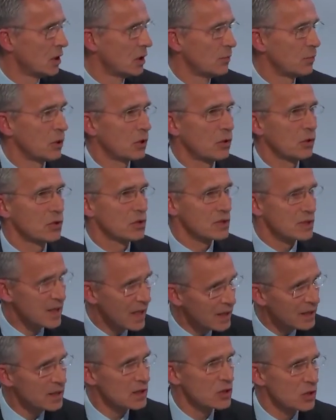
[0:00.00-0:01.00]
Because
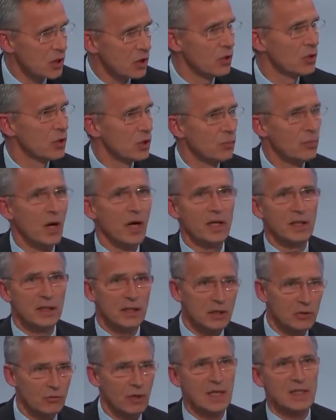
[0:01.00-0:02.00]
then it's
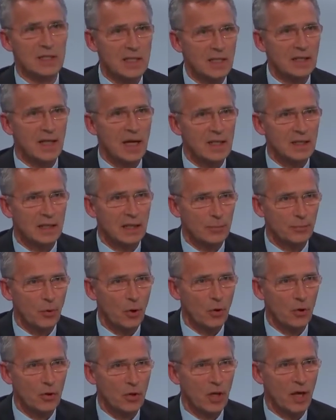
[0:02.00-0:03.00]
undermining the transatlantic
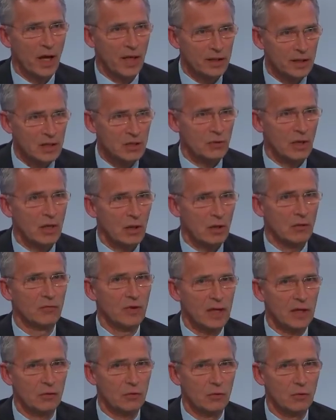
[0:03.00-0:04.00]
bond and the strength of
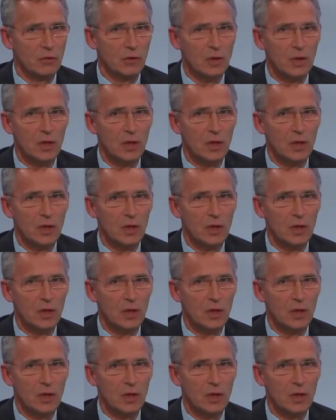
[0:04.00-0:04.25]
NATO.